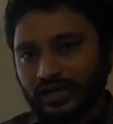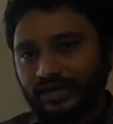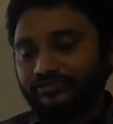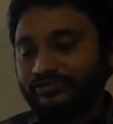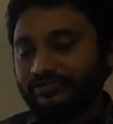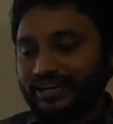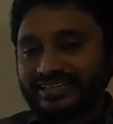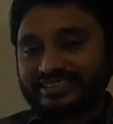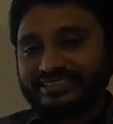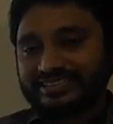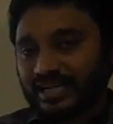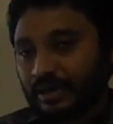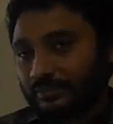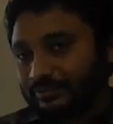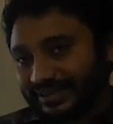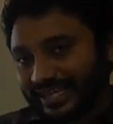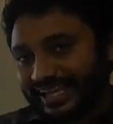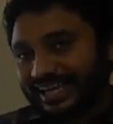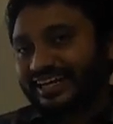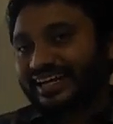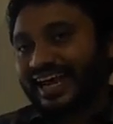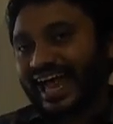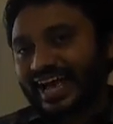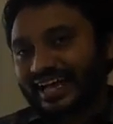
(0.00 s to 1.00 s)
If it is
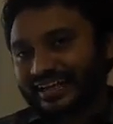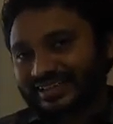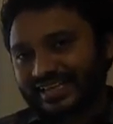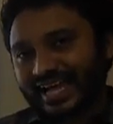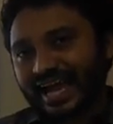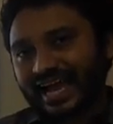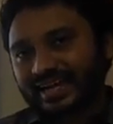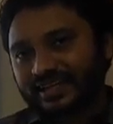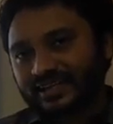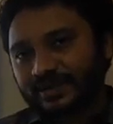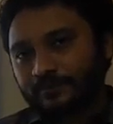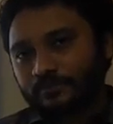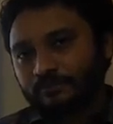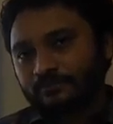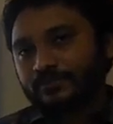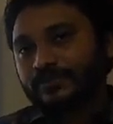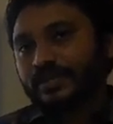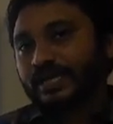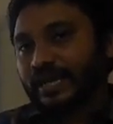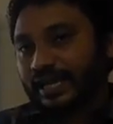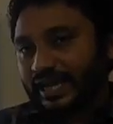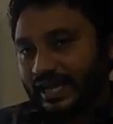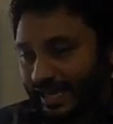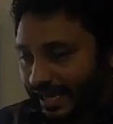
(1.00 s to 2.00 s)
something like that,
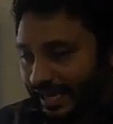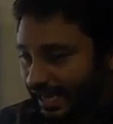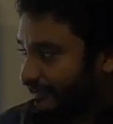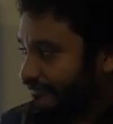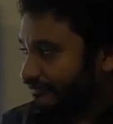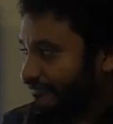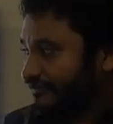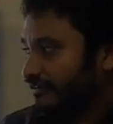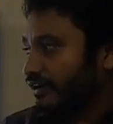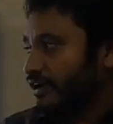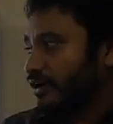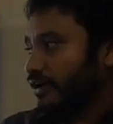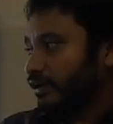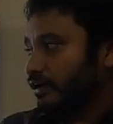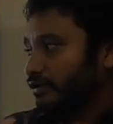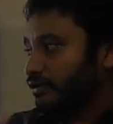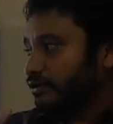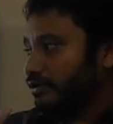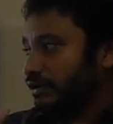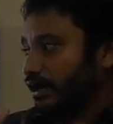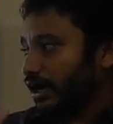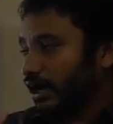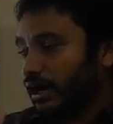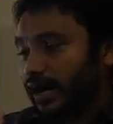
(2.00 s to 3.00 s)
if
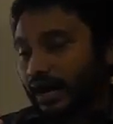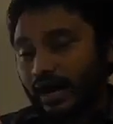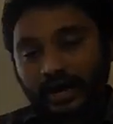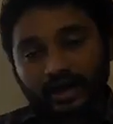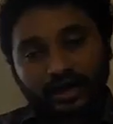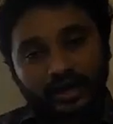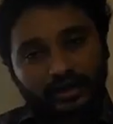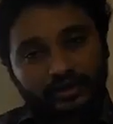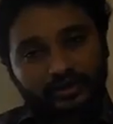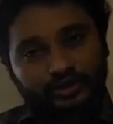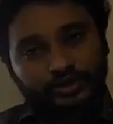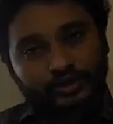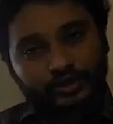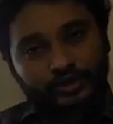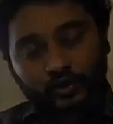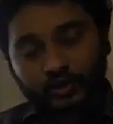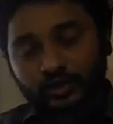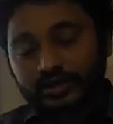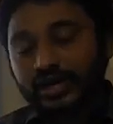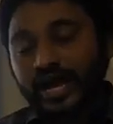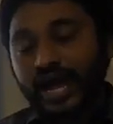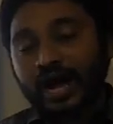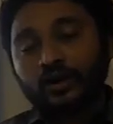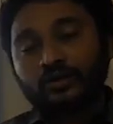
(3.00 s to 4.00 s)

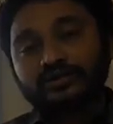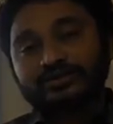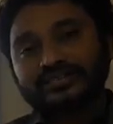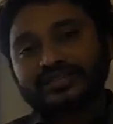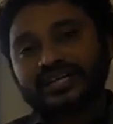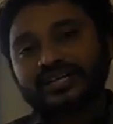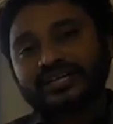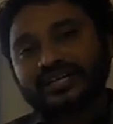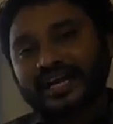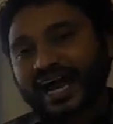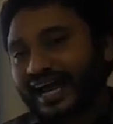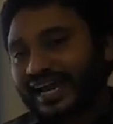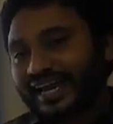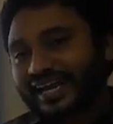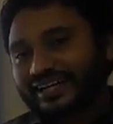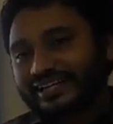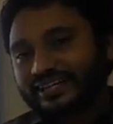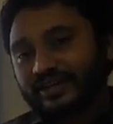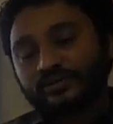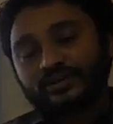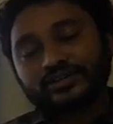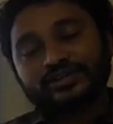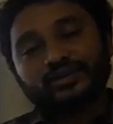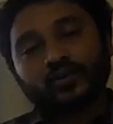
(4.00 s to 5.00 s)
two nouns are
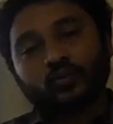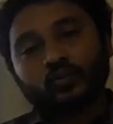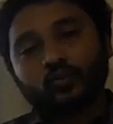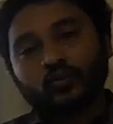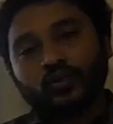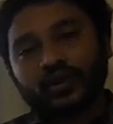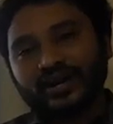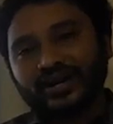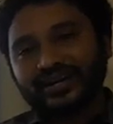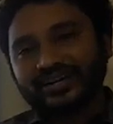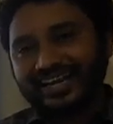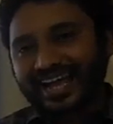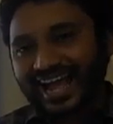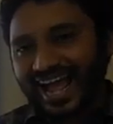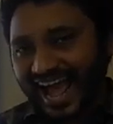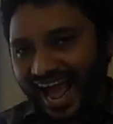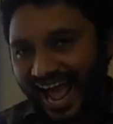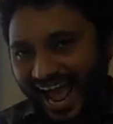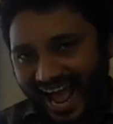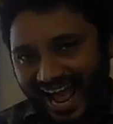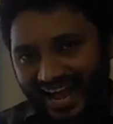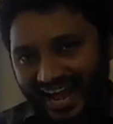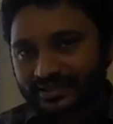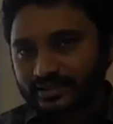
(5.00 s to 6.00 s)
connected with the word
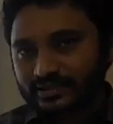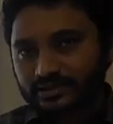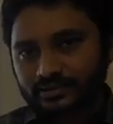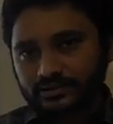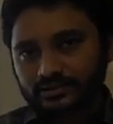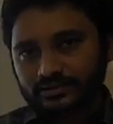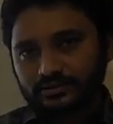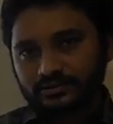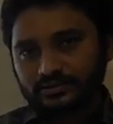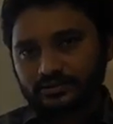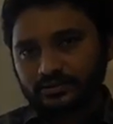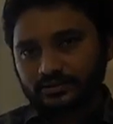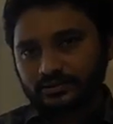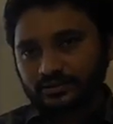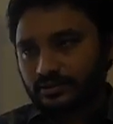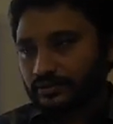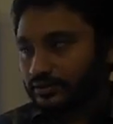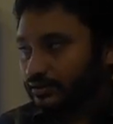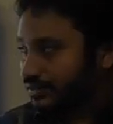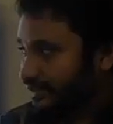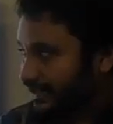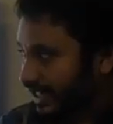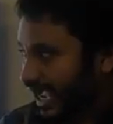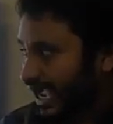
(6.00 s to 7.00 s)
and,
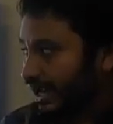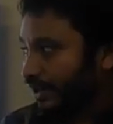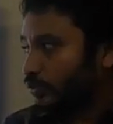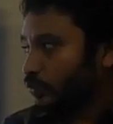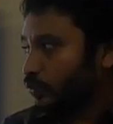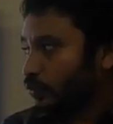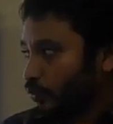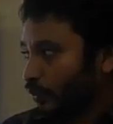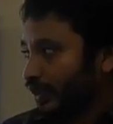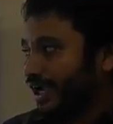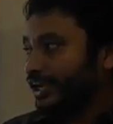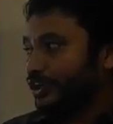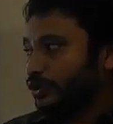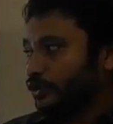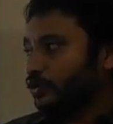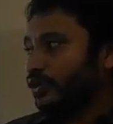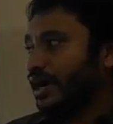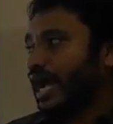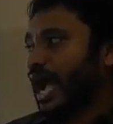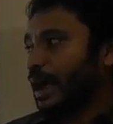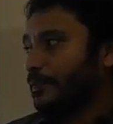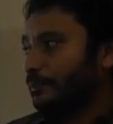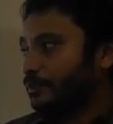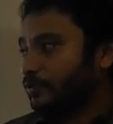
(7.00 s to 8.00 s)
then we do
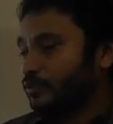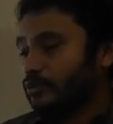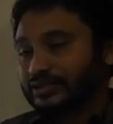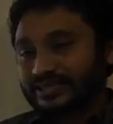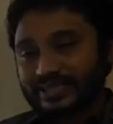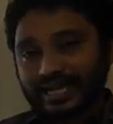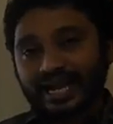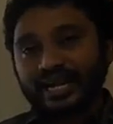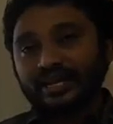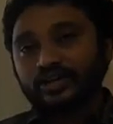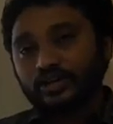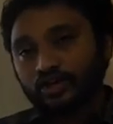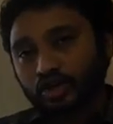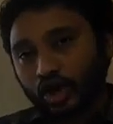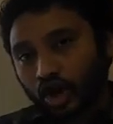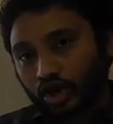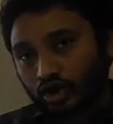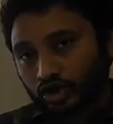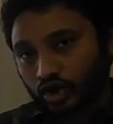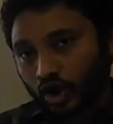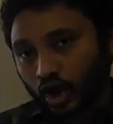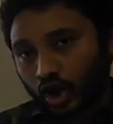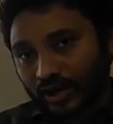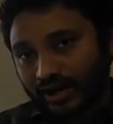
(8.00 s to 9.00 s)
have to say
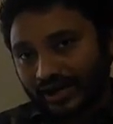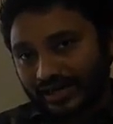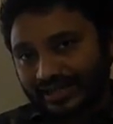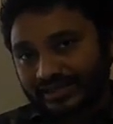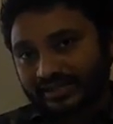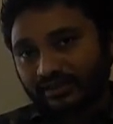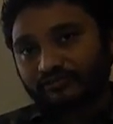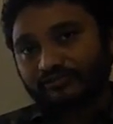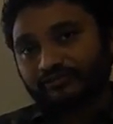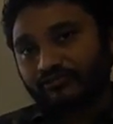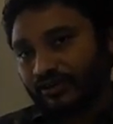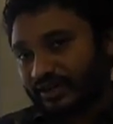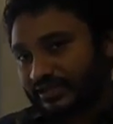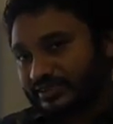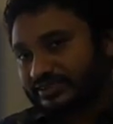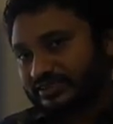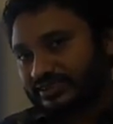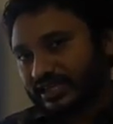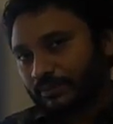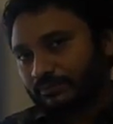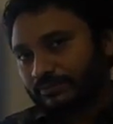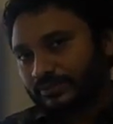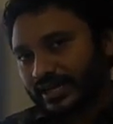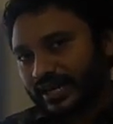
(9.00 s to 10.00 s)
not only the first
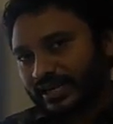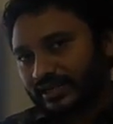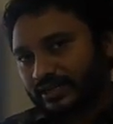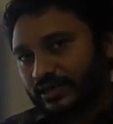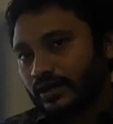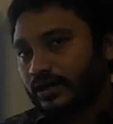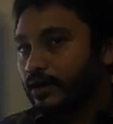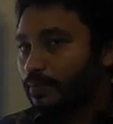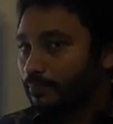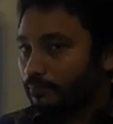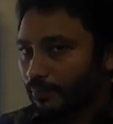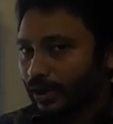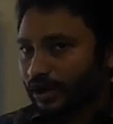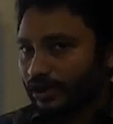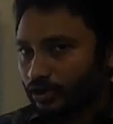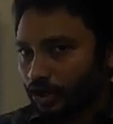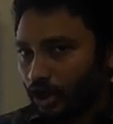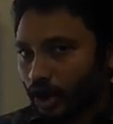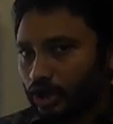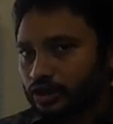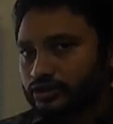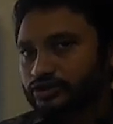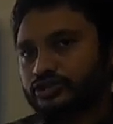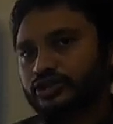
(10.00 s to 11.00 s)
subject but
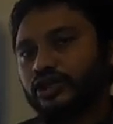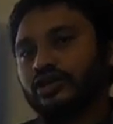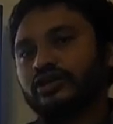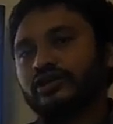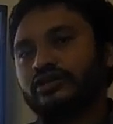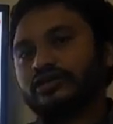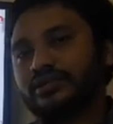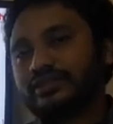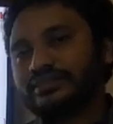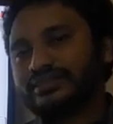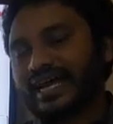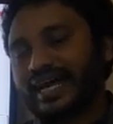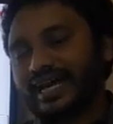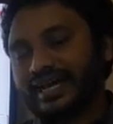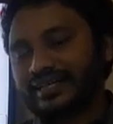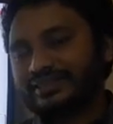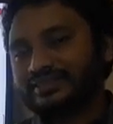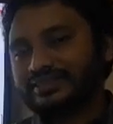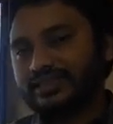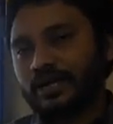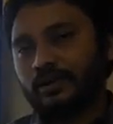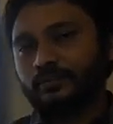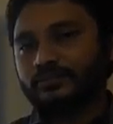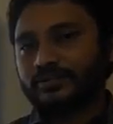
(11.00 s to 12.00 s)
also the
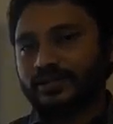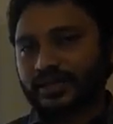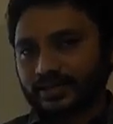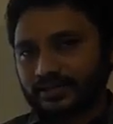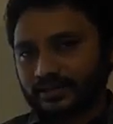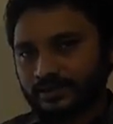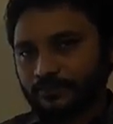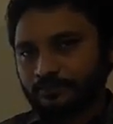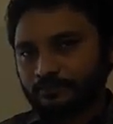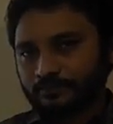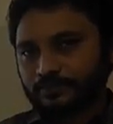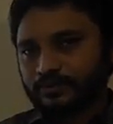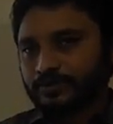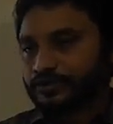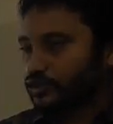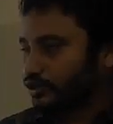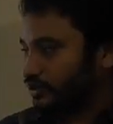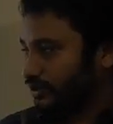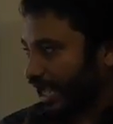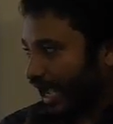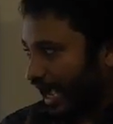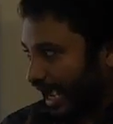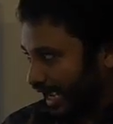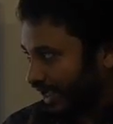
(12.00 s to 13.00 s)
second subject.
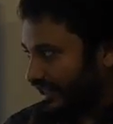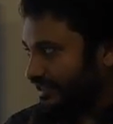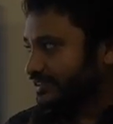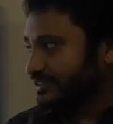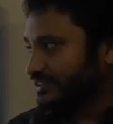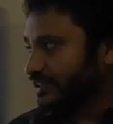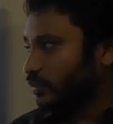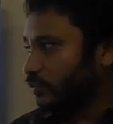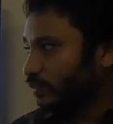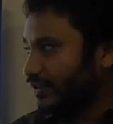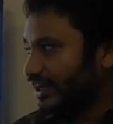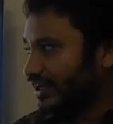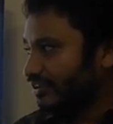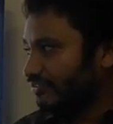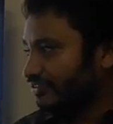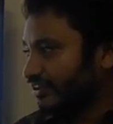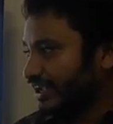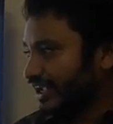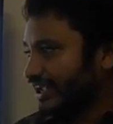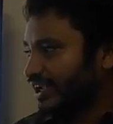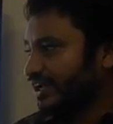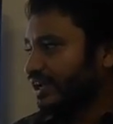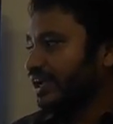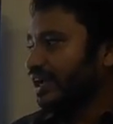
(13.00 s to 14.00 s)
So the answer will
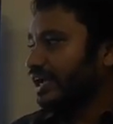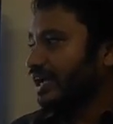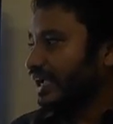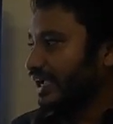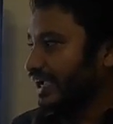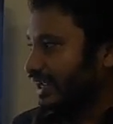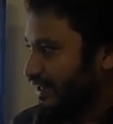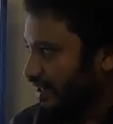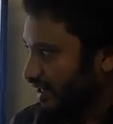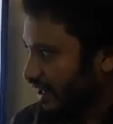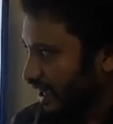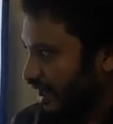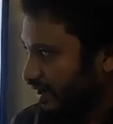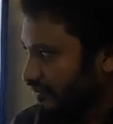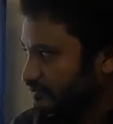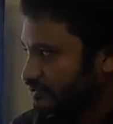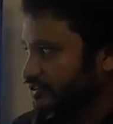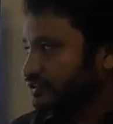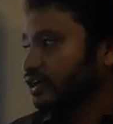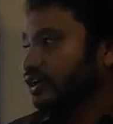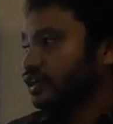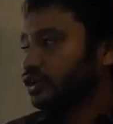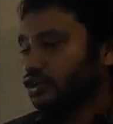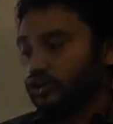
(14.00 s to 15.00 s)
be, he
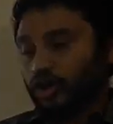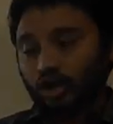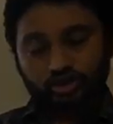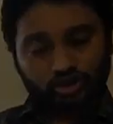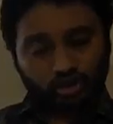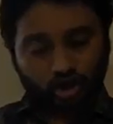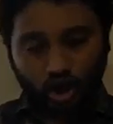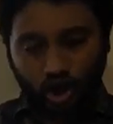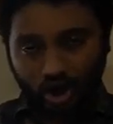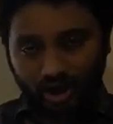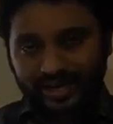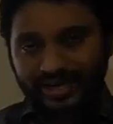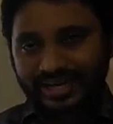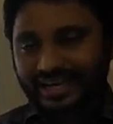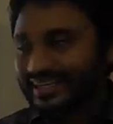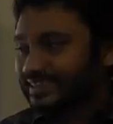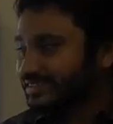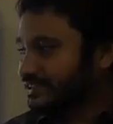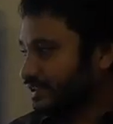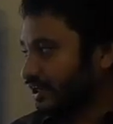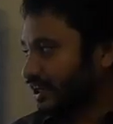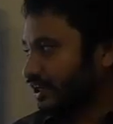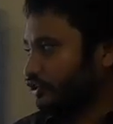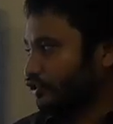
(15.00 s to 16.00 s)
loves not only
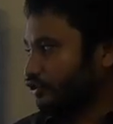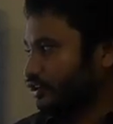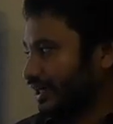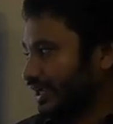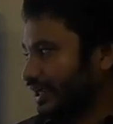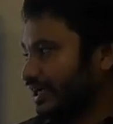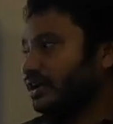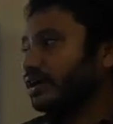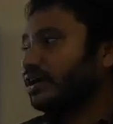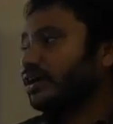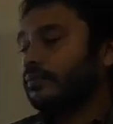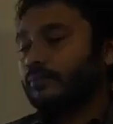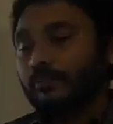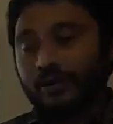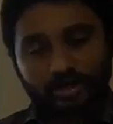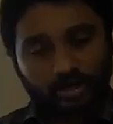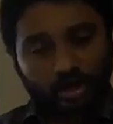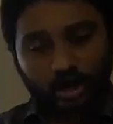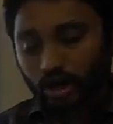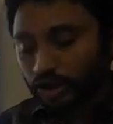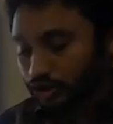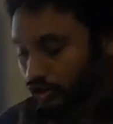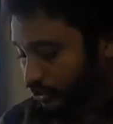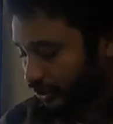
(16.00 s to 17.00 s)
his country but
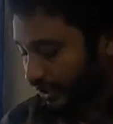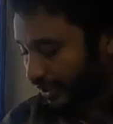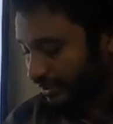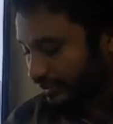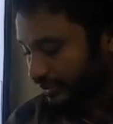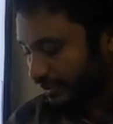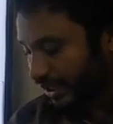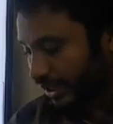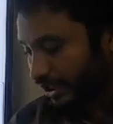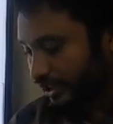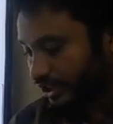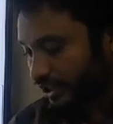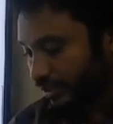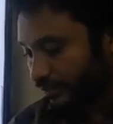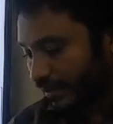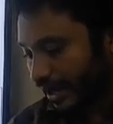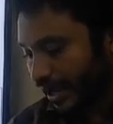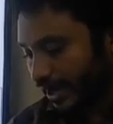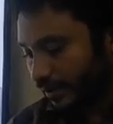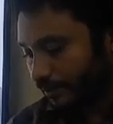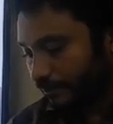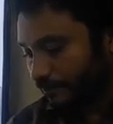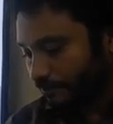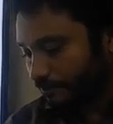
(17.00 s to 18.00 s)
also his
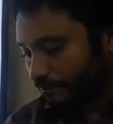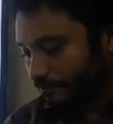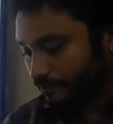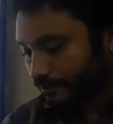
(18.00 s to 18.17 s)
countrymen.